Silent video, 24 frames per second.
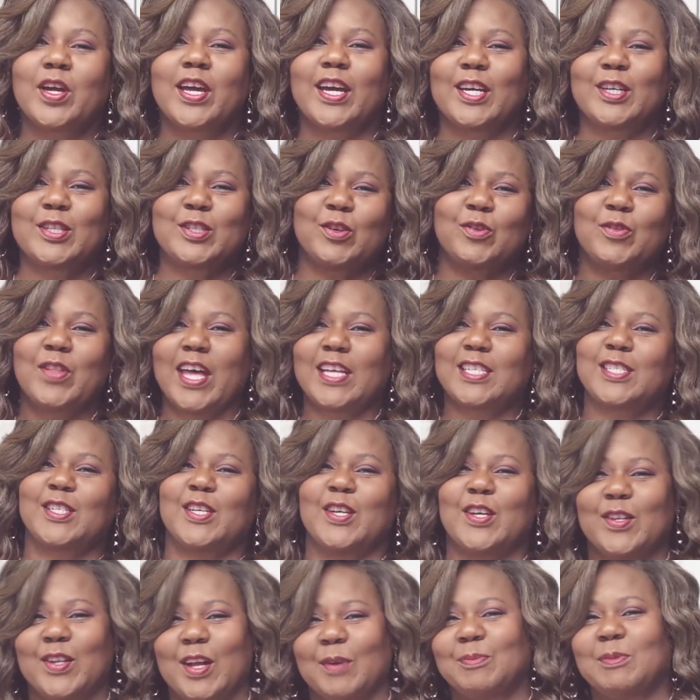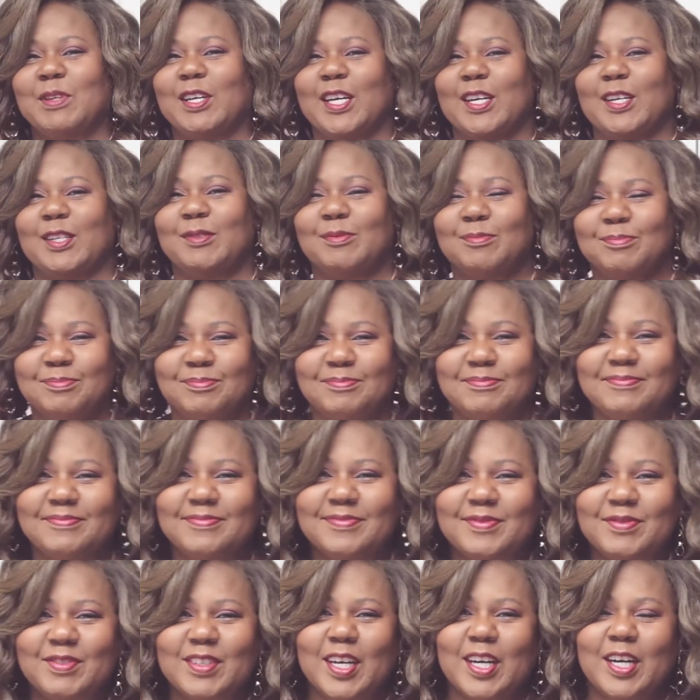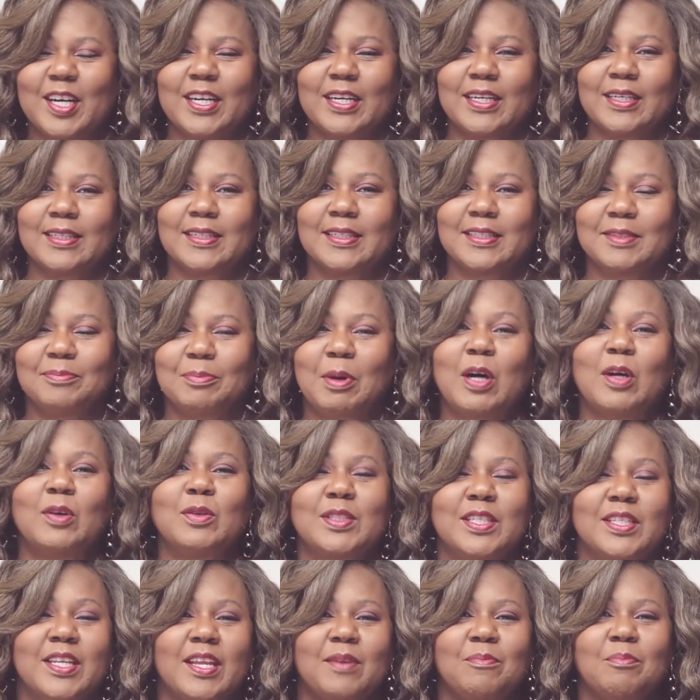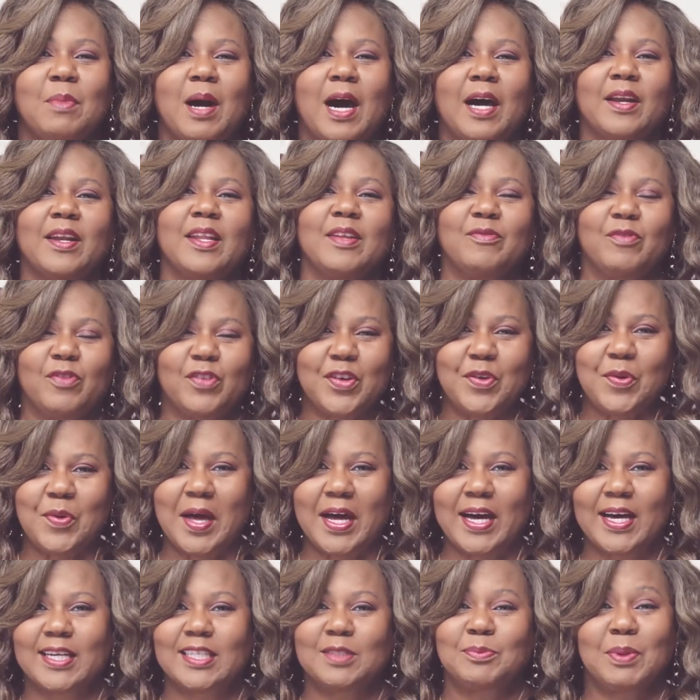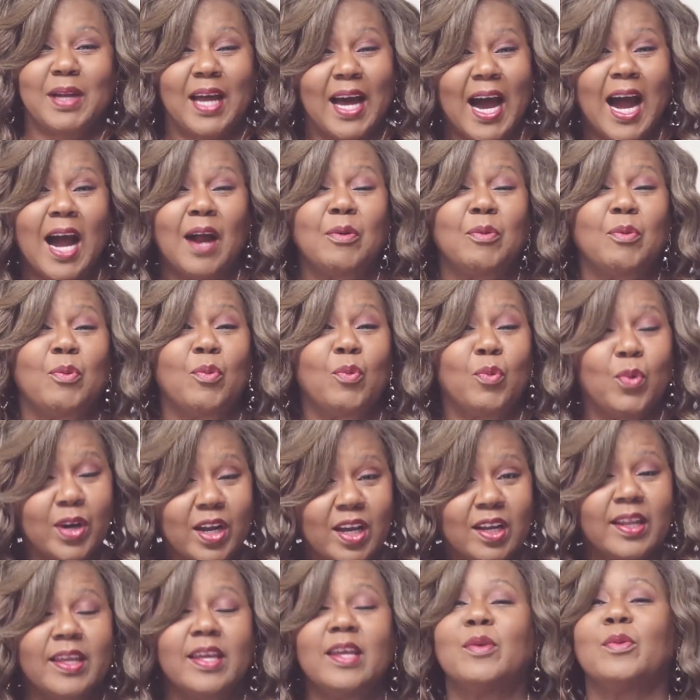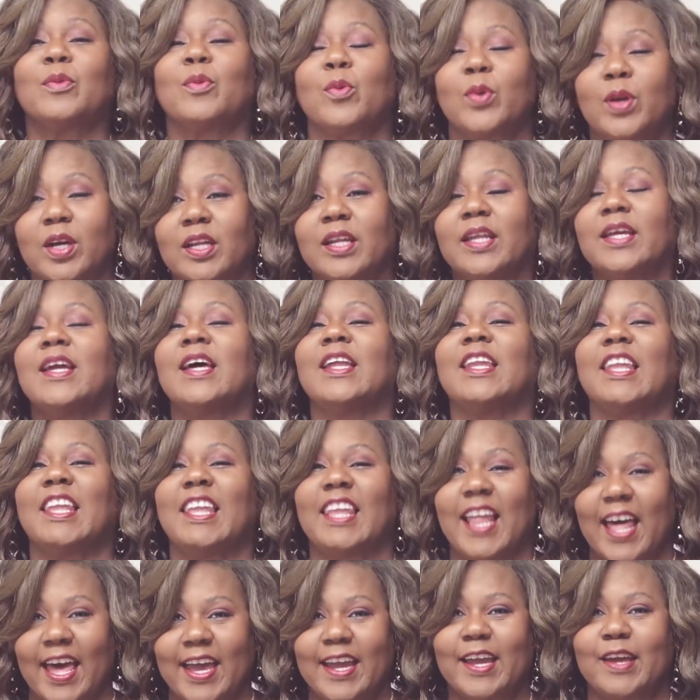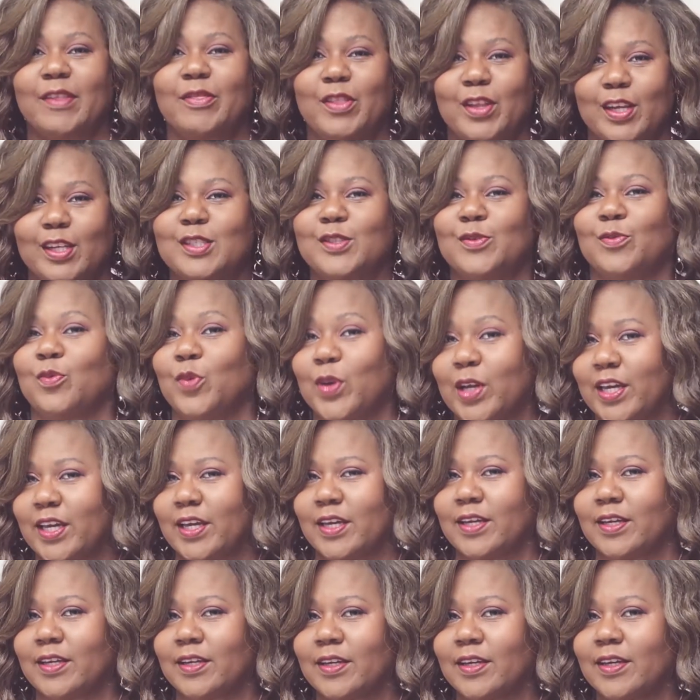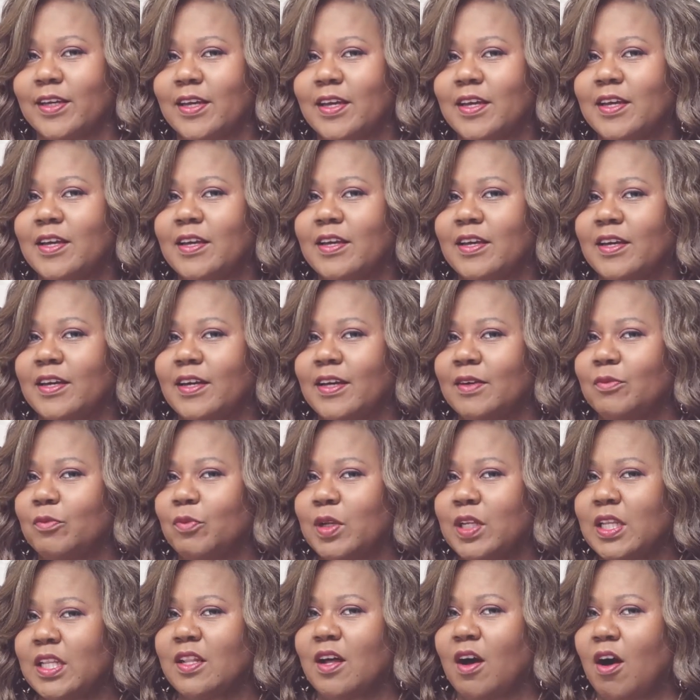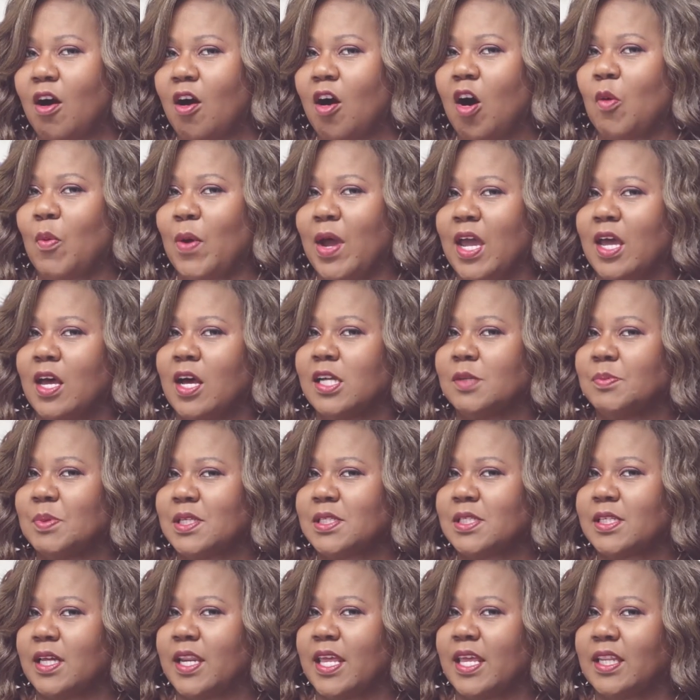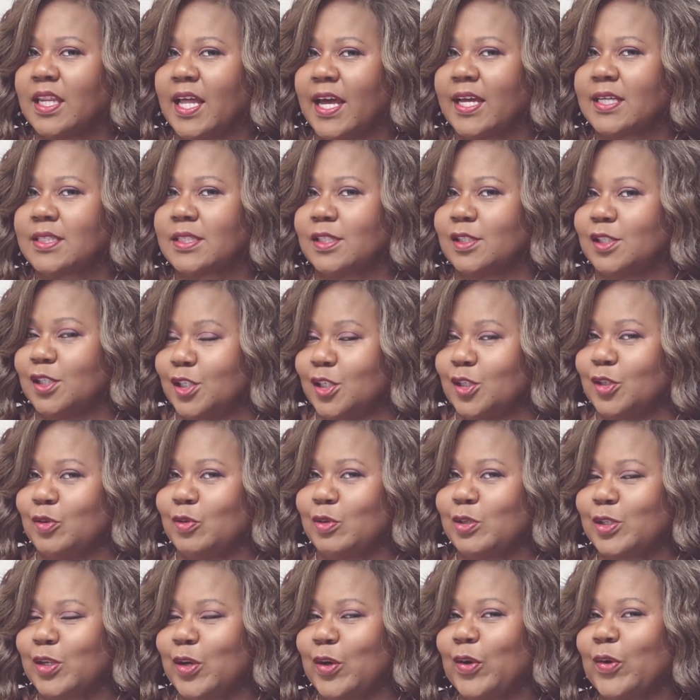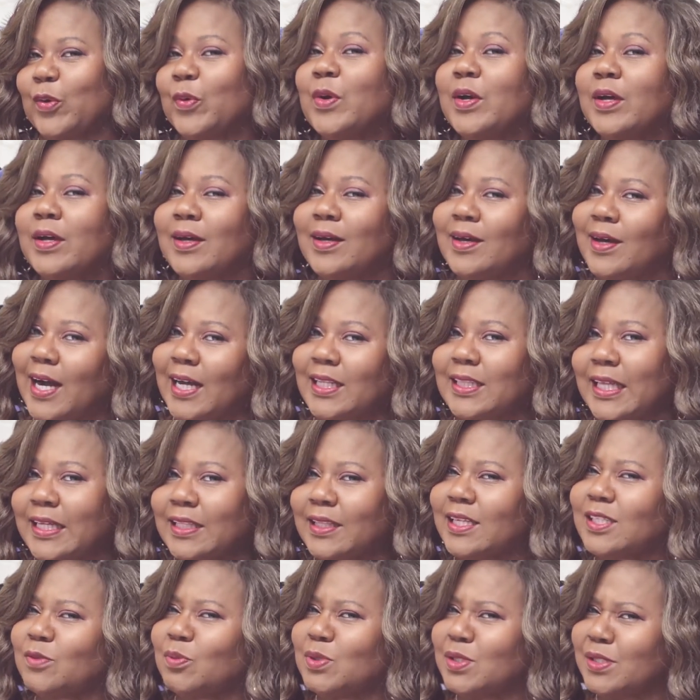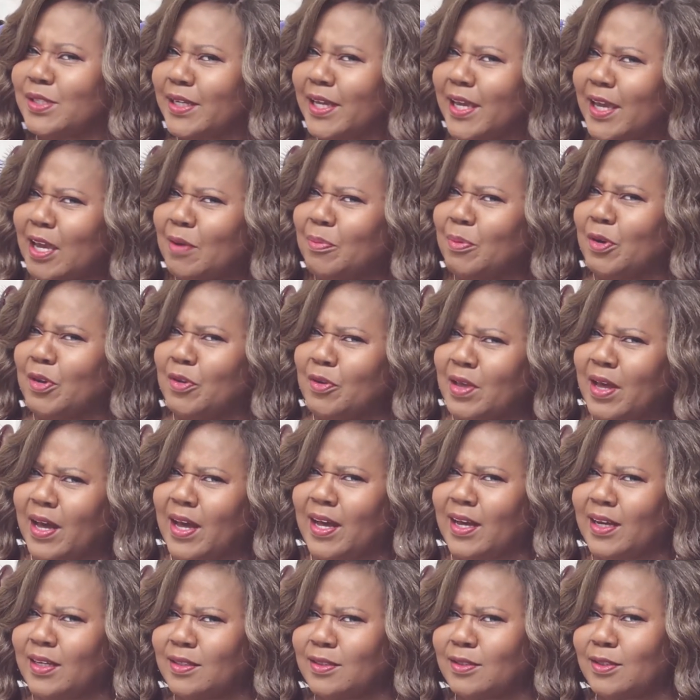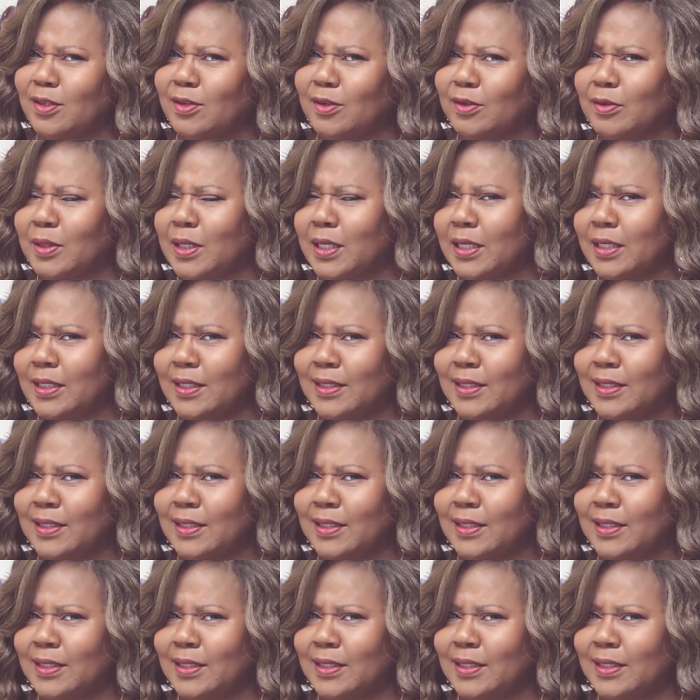Okay, so that's it. I'm done posing and modeling for you guys. But I really, really like this wig. Went in the hallway, hubby said he likes it too. So I think this one's a keeper, you guys. So